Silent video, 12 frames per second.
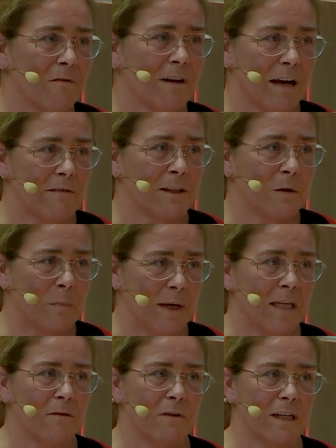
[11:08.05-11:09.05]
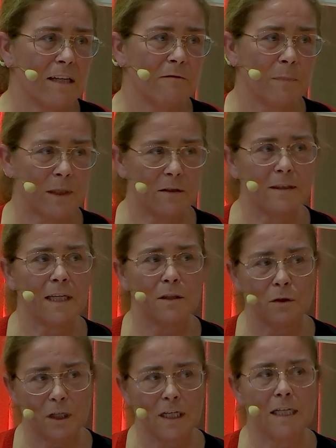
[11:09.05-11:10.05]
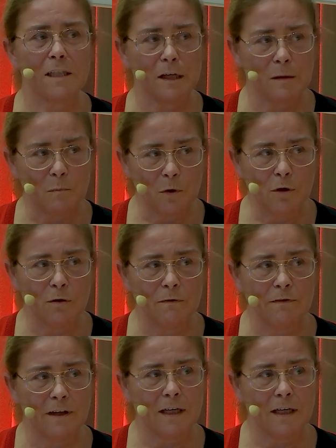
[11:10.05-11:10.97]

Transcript: of having a pain relief because then you can actually move